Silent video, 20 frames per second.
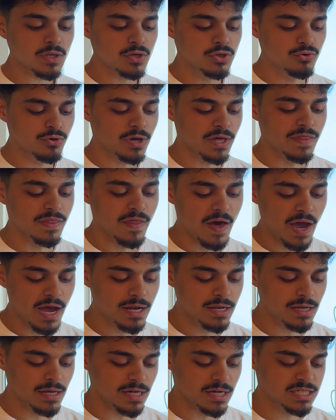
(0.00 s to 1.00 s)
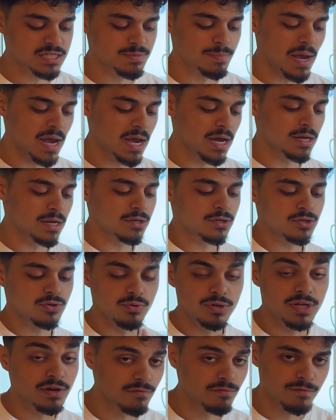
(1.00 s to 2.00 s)
you can then expand
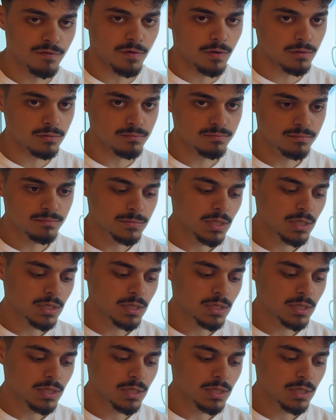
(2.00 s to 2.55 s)
to a different funnel.